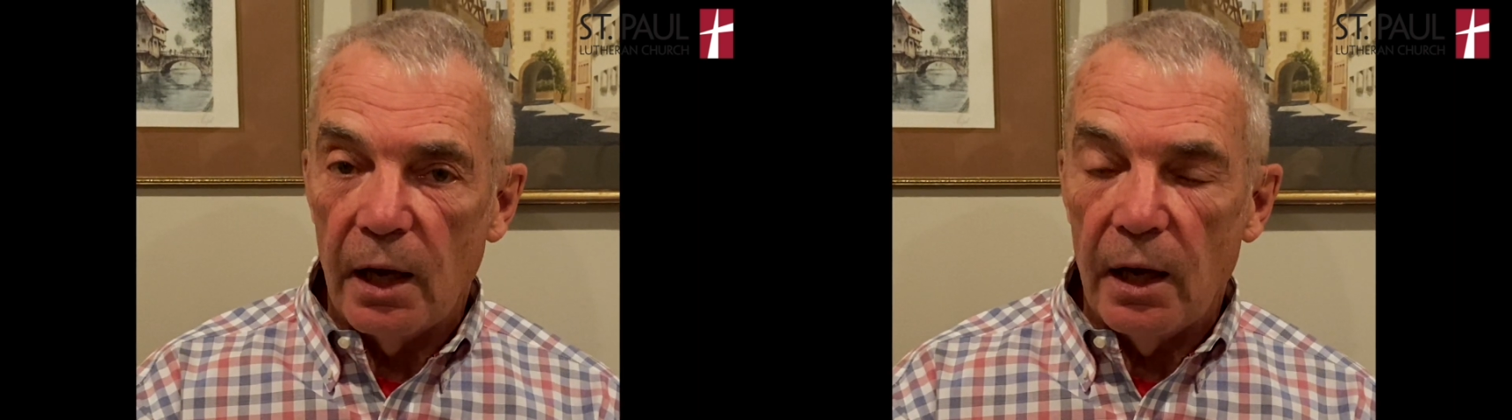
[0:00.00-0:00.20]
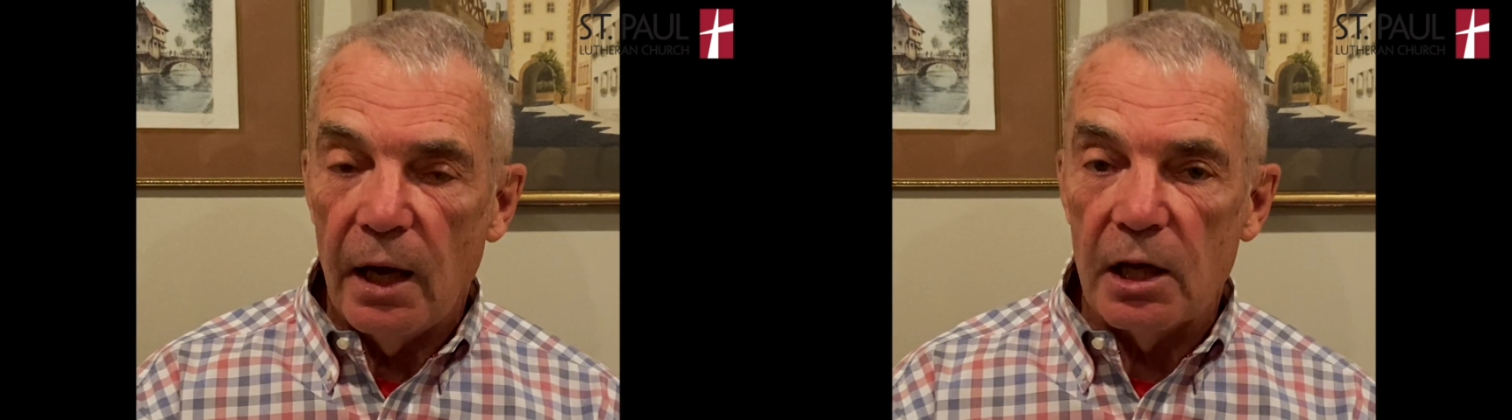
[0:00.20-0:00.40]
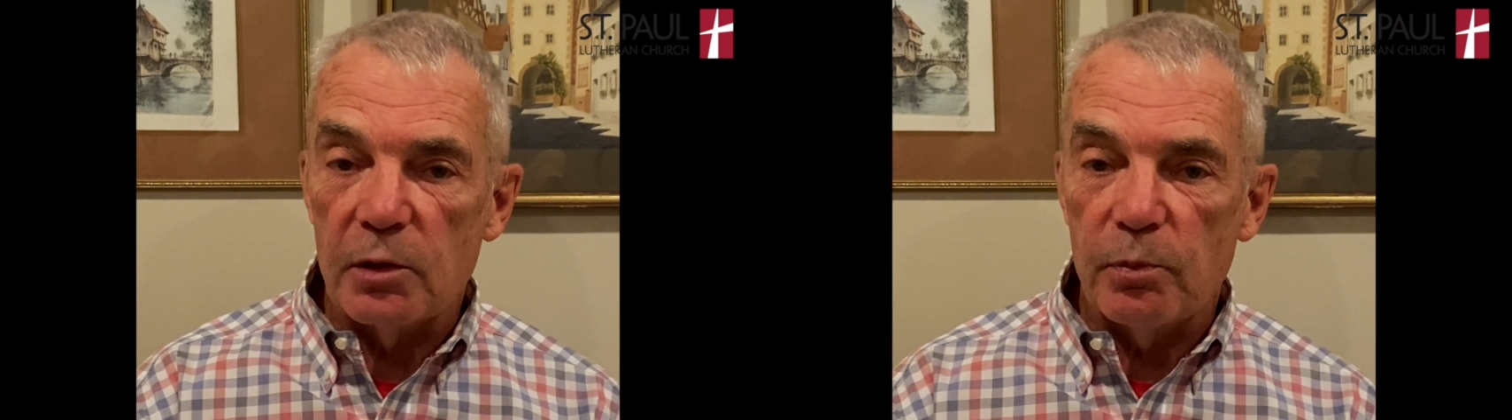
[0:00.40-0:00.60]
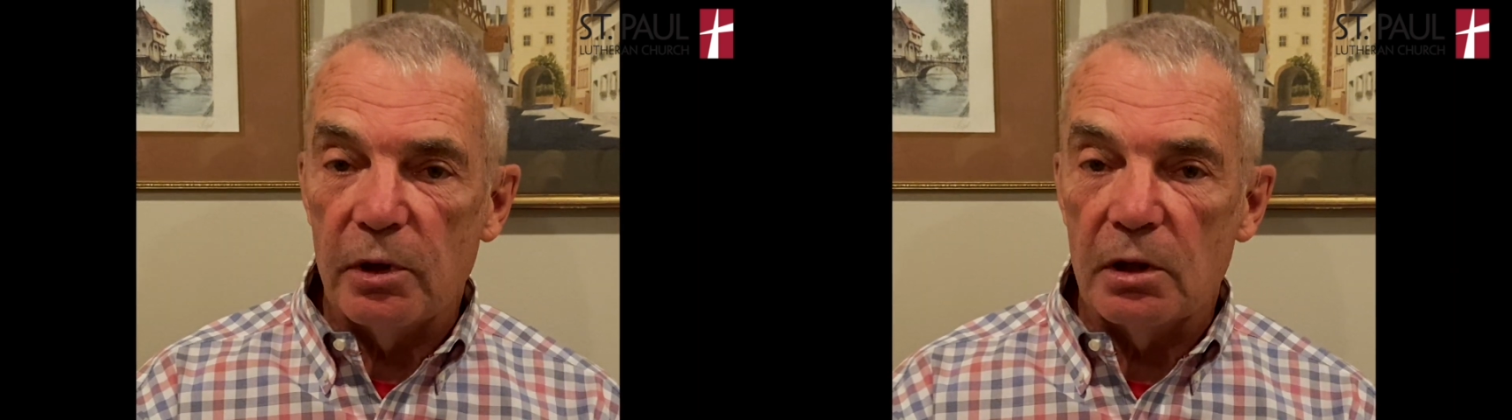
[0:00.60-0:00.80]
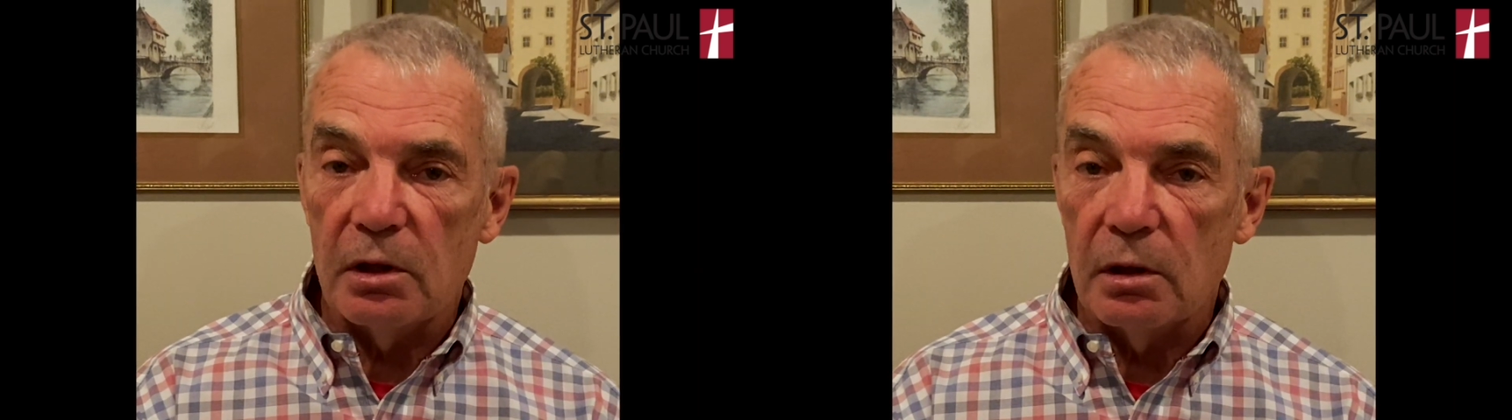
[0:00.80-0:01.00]
has
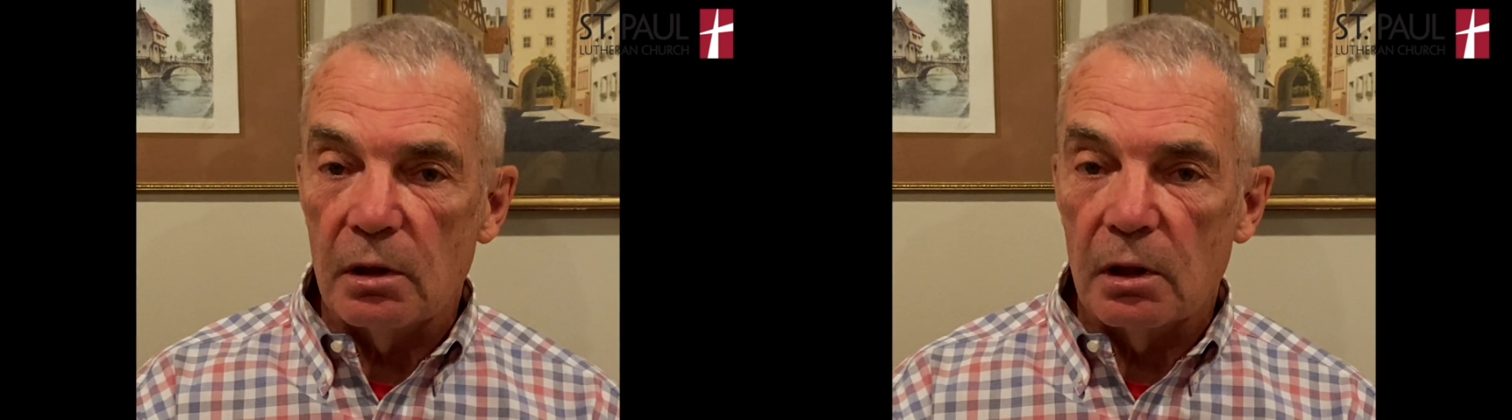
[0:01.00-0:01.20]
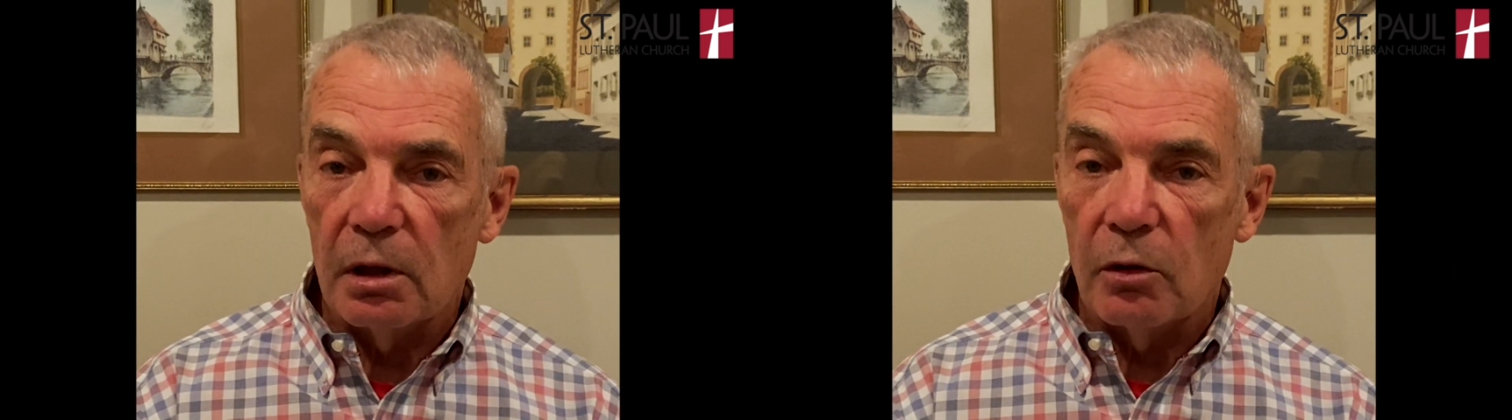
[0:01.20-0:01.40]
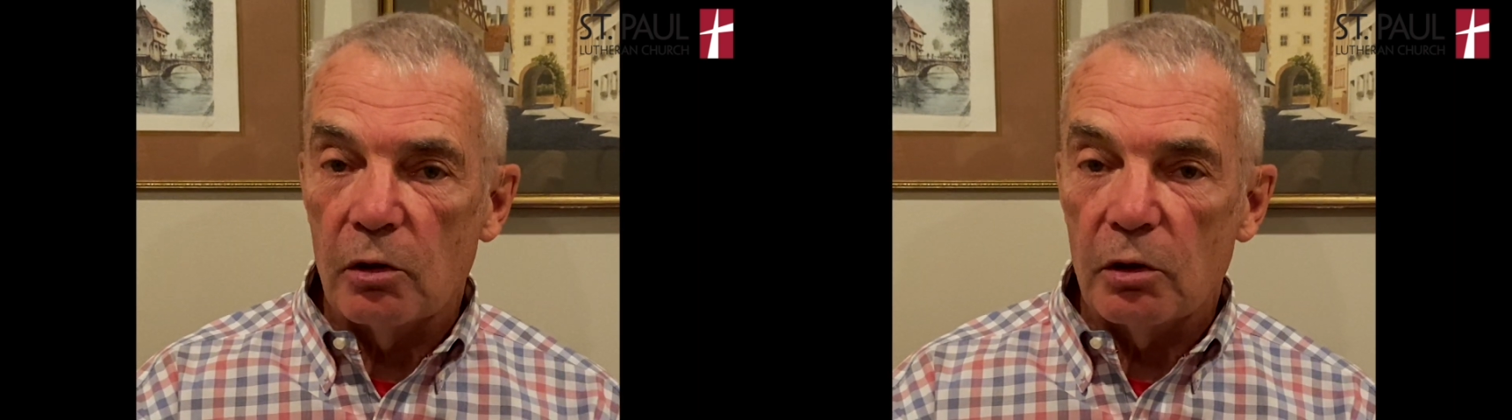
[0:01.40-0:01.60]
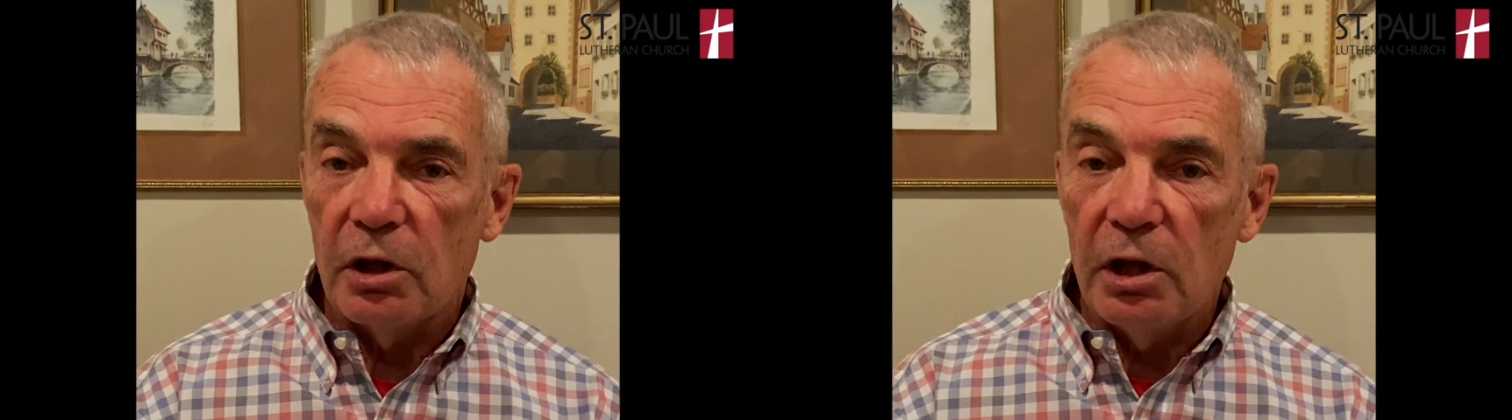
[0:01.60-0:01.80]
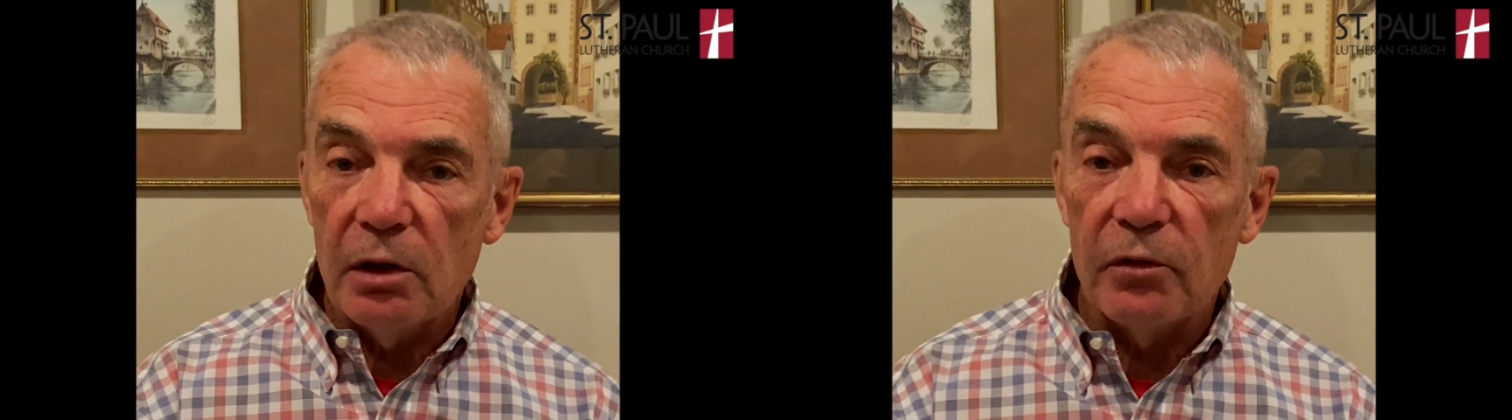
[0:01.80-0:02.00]
been
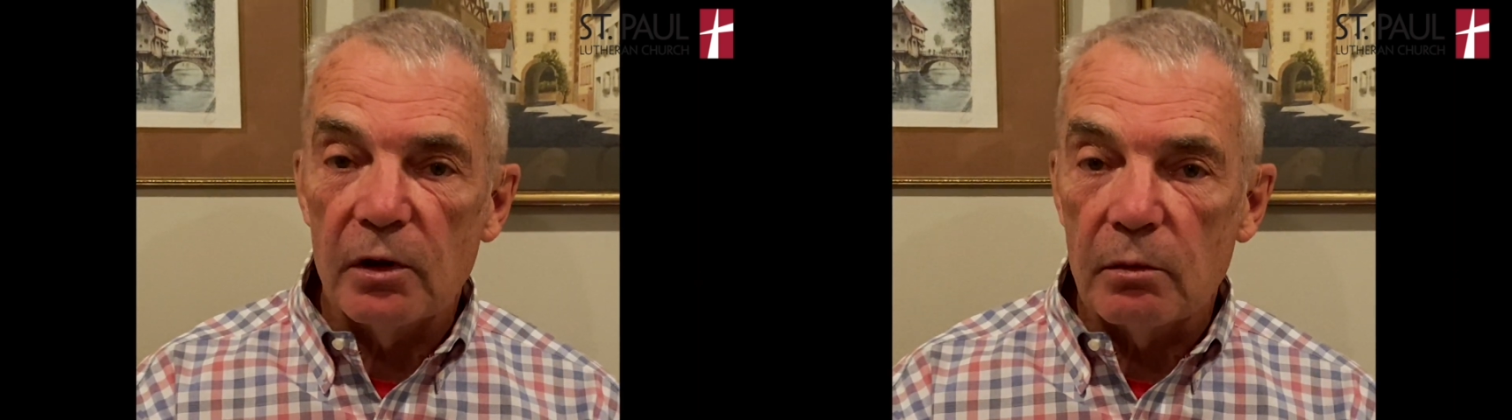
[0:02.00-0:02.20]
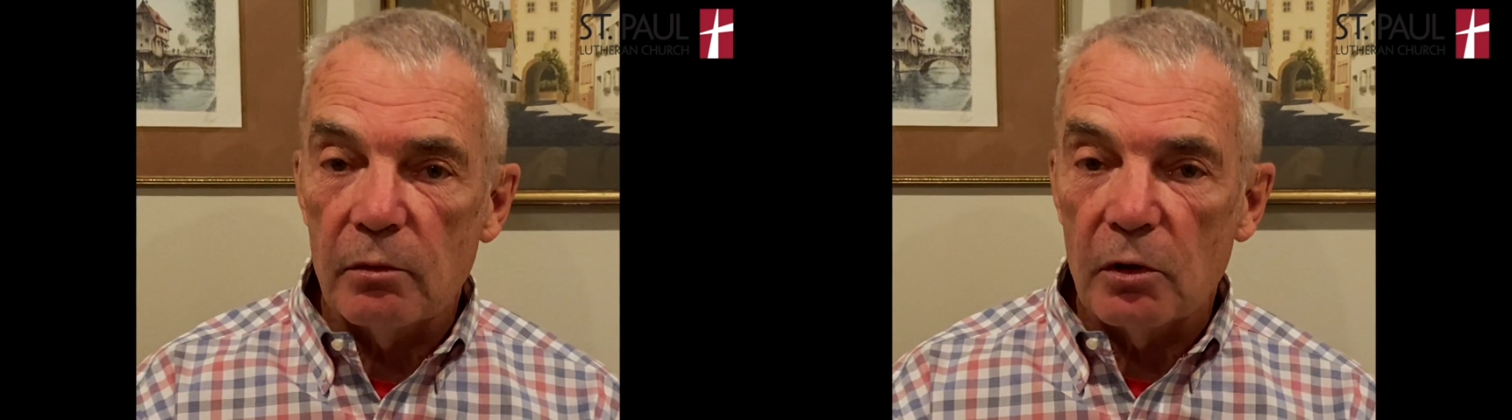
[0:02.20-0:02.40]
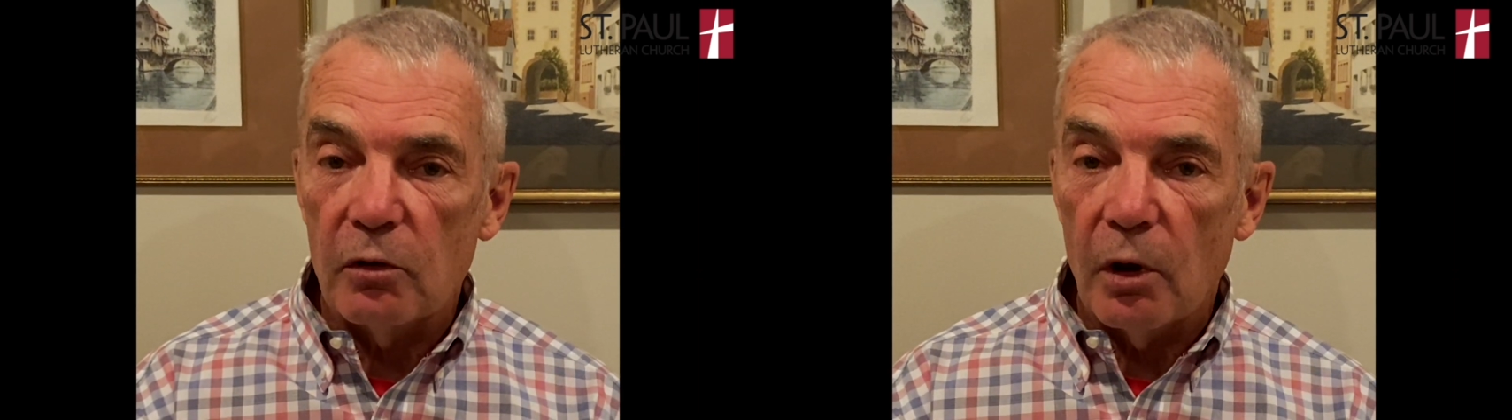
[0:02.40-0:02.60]
given